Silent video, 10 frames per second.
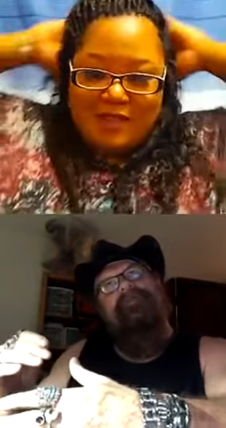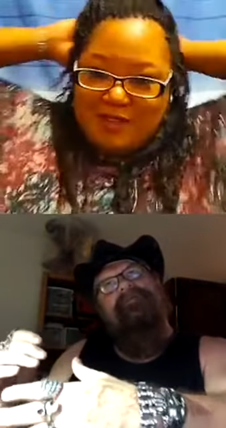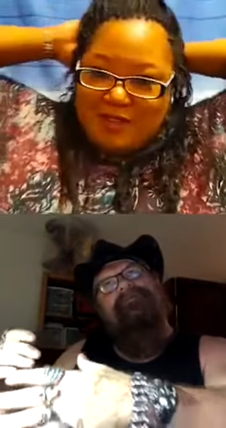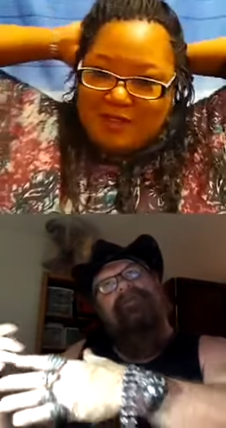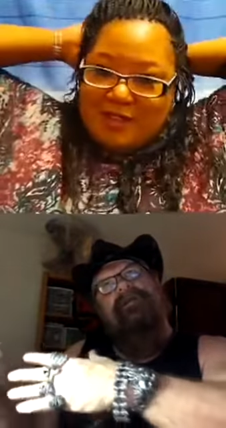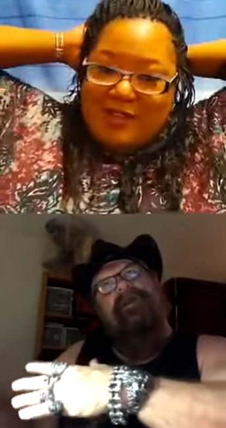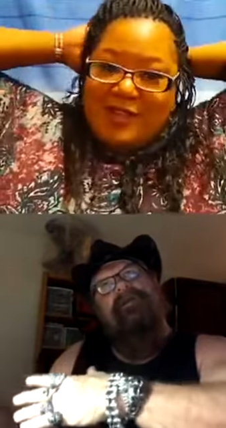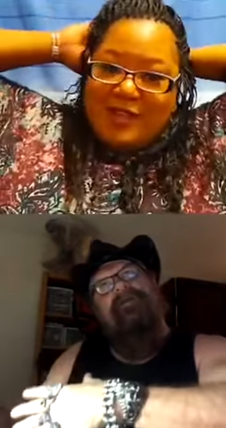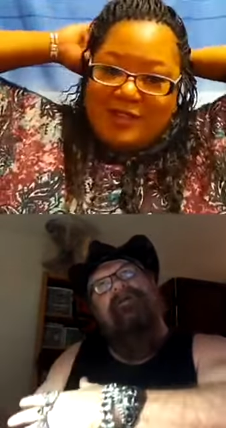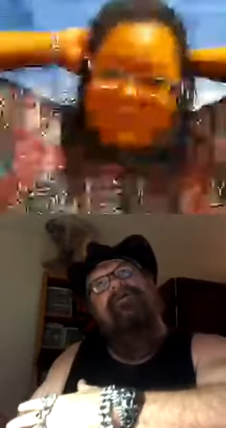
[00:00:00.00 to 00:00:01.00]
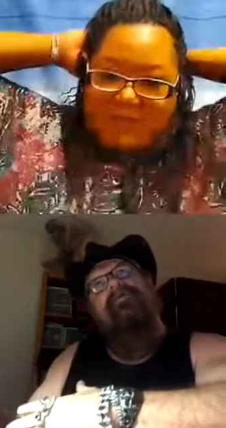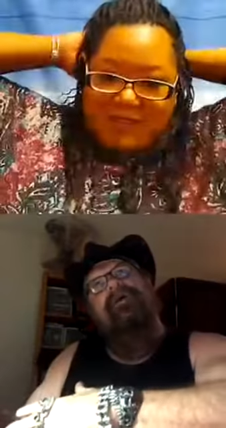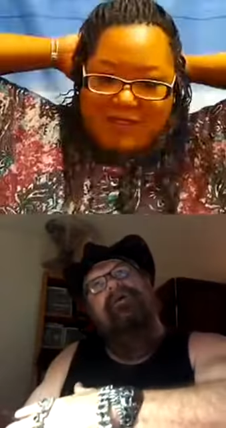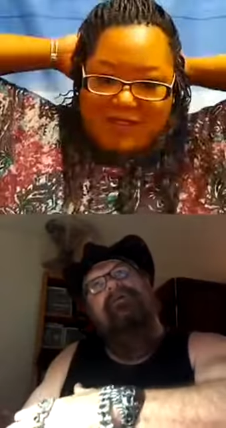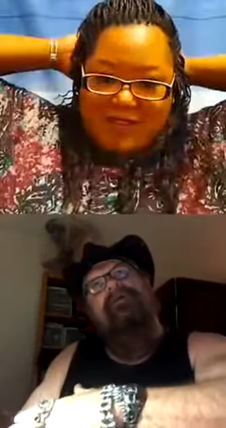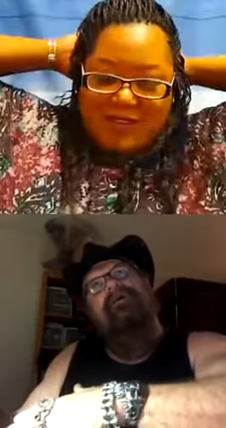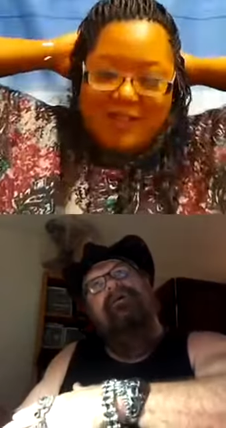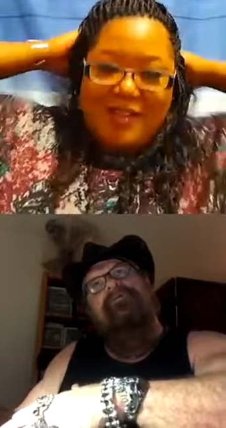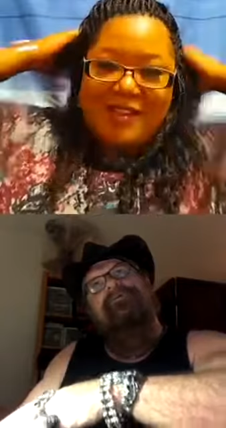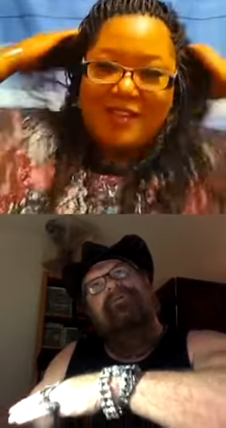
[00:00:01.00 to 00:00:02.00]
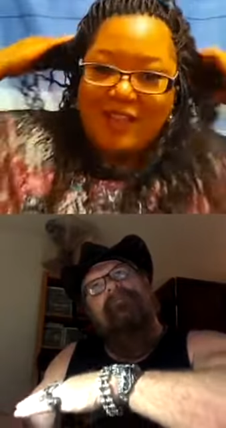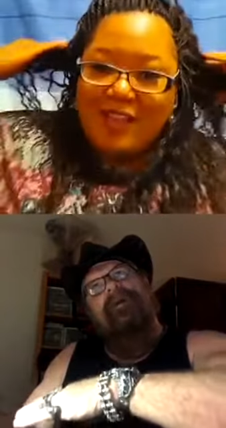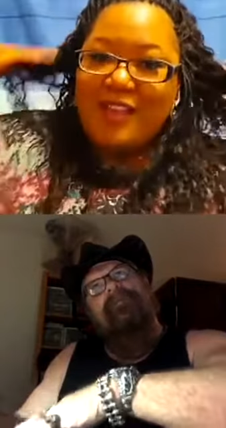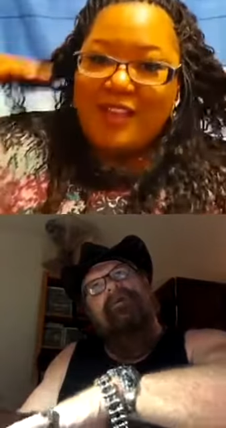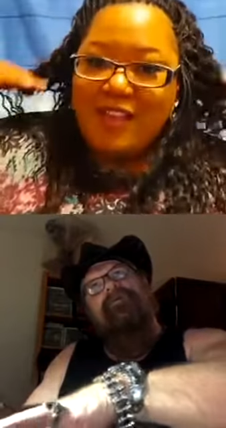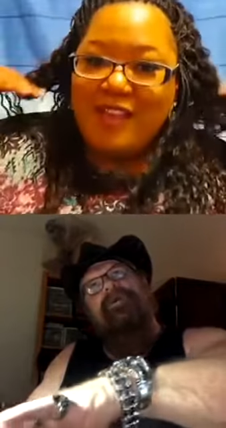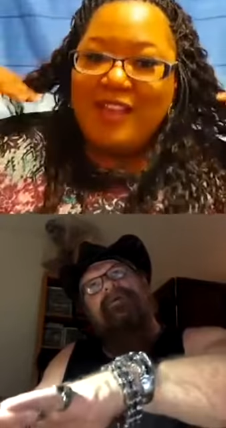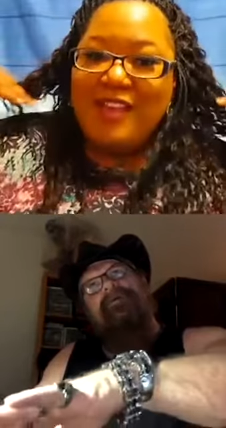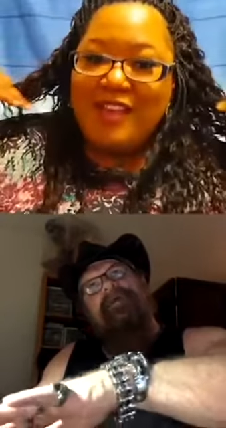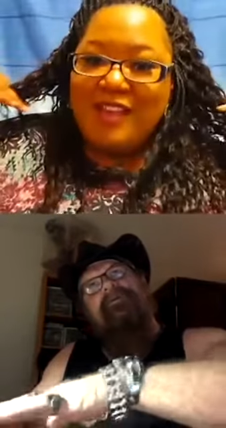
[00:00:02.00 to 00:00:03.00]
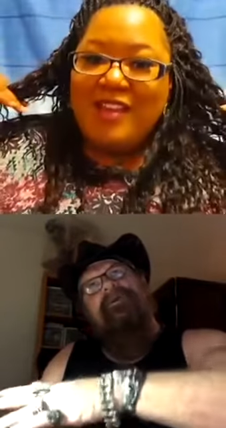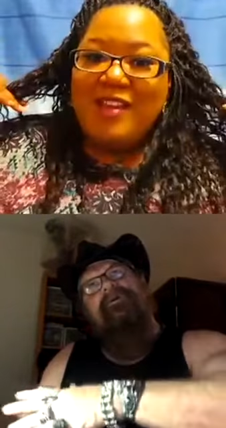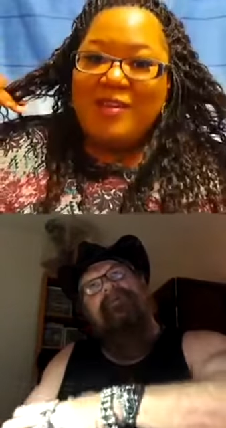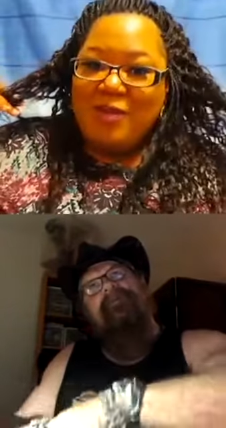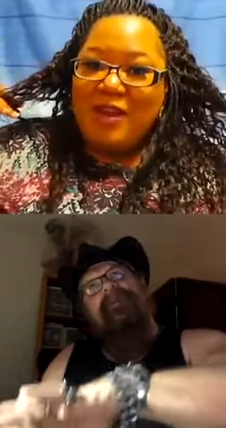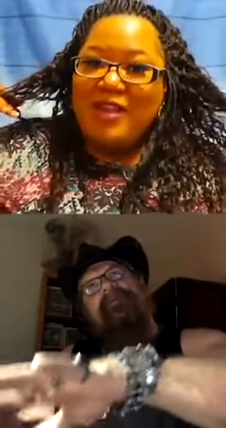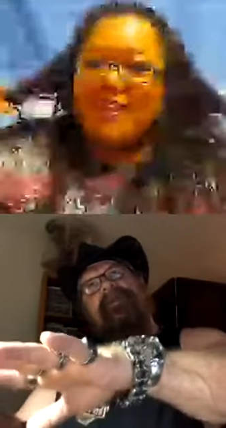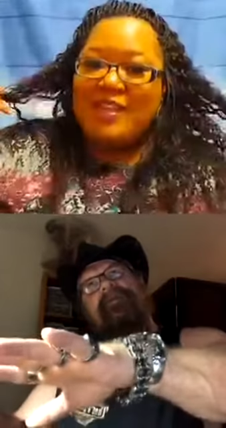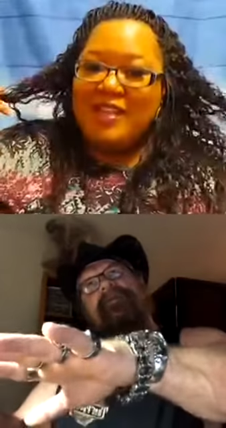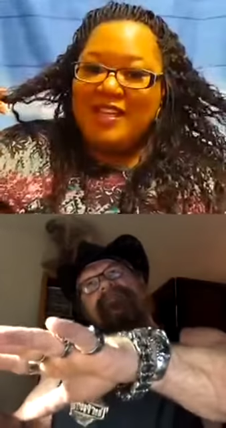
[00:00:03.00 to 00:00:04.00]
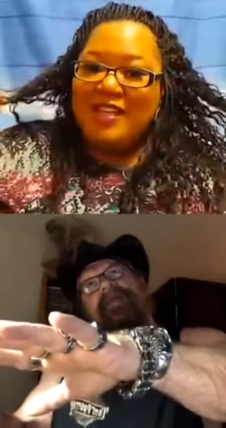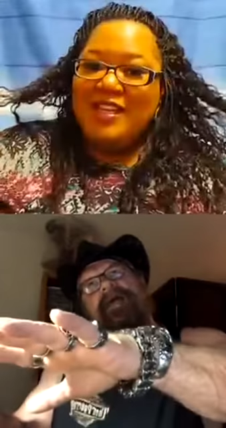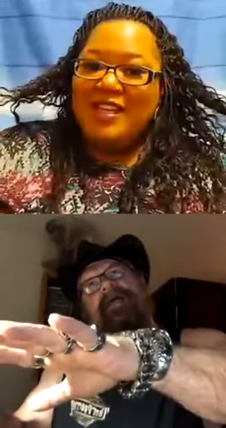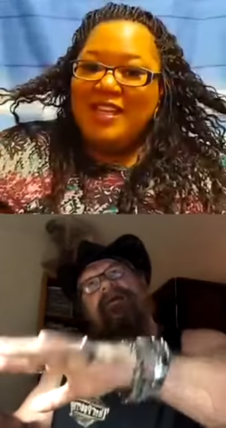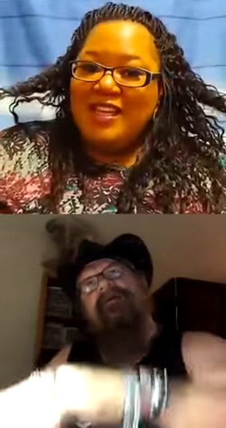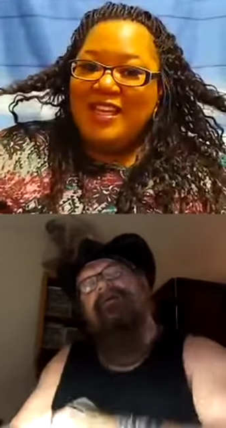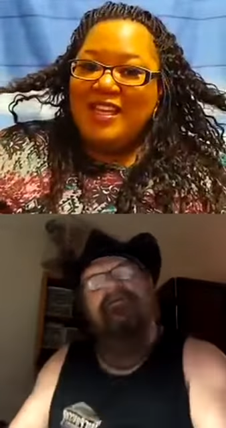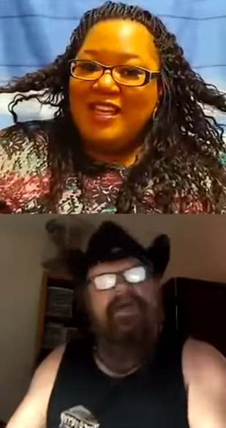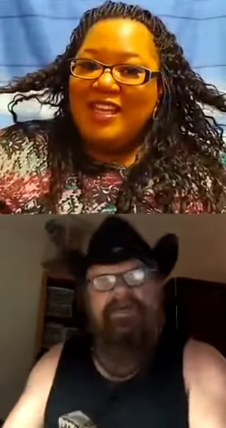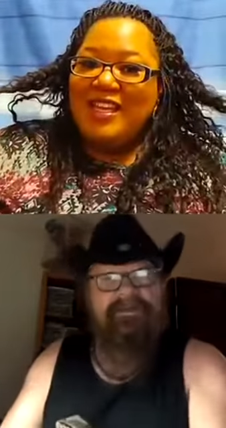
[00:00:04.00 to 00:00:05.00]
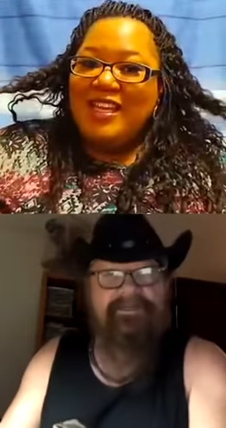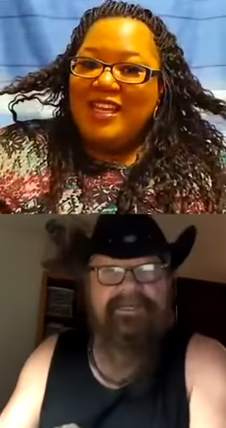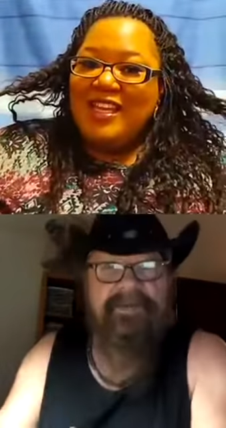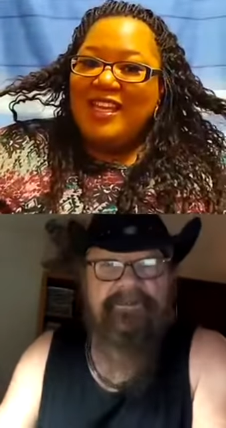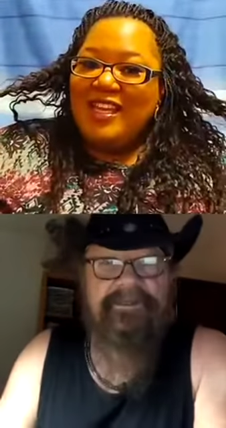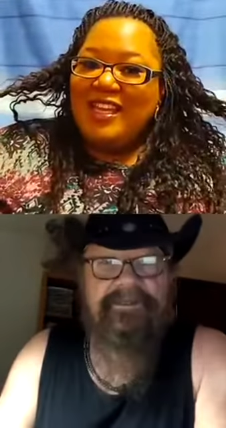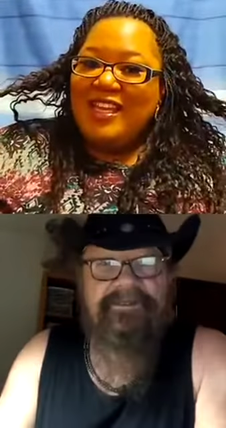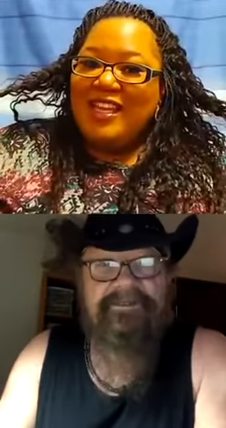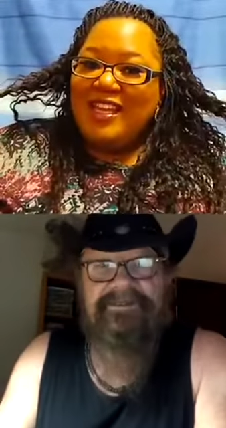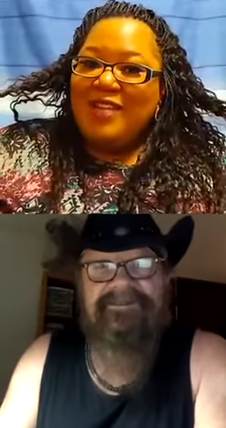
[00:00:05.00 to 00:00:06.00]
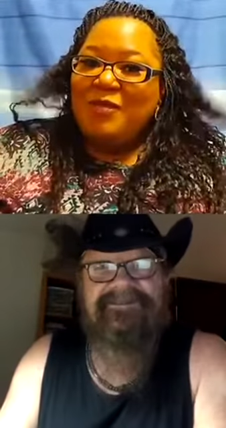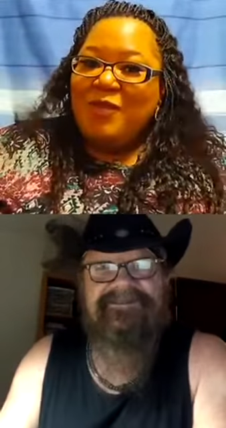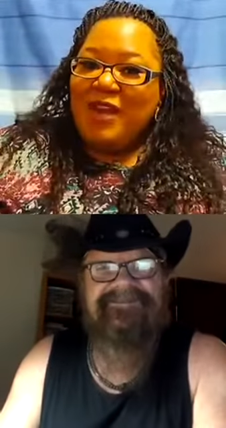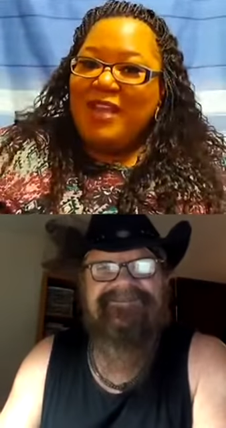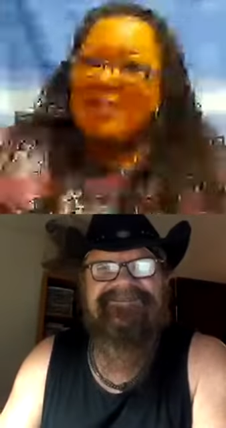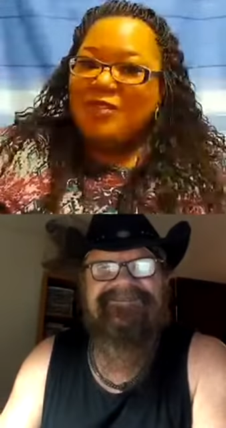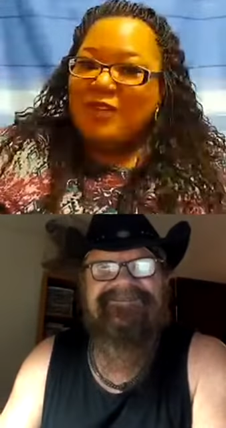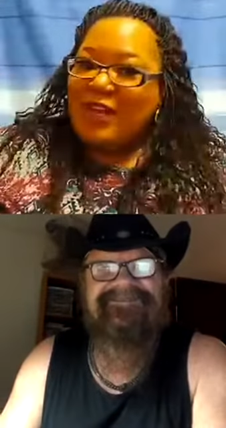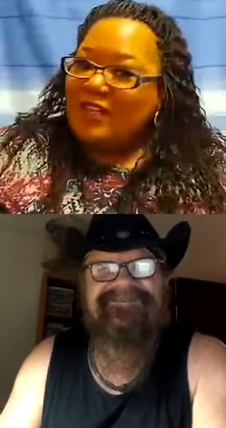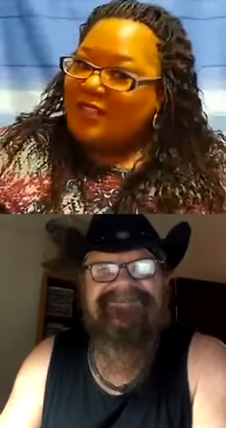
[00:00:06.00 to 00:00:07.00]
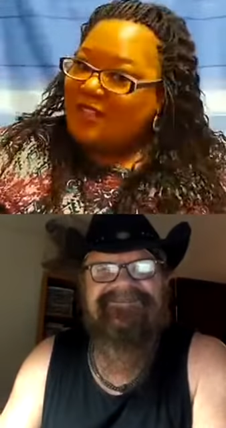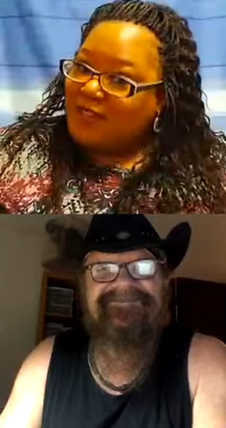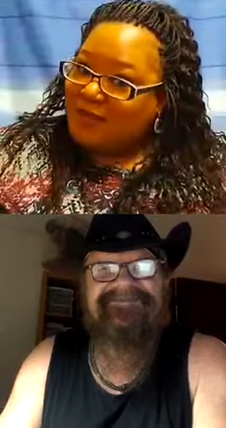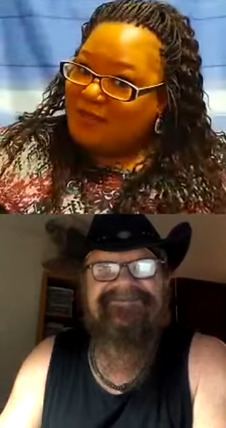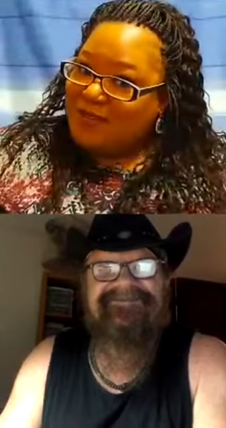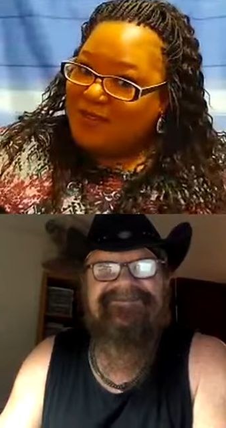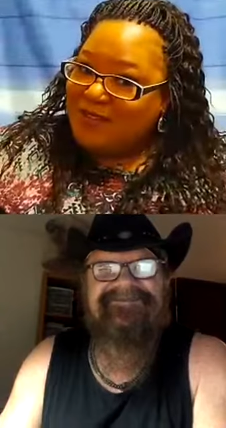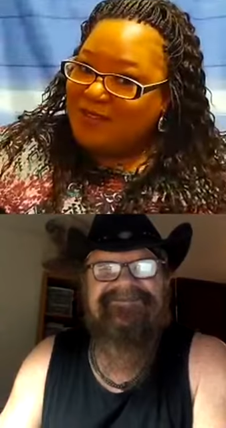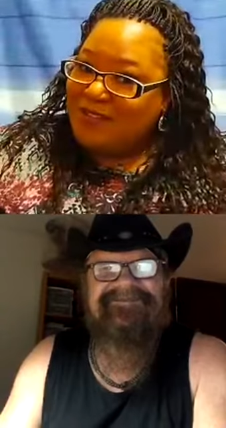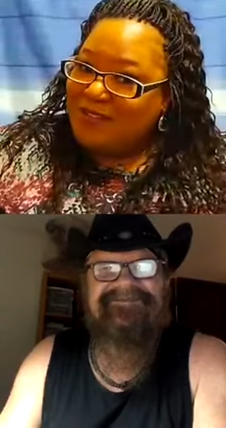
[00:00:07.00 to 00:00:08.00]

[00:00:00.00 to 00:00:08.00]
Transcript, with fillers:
Speaker 1: it start yeah. out in a quilt? Was yeah, it mama quilt that birthed the right? baby flag? You know, how did this happen?
Speaker 2: Right, true. I don't know.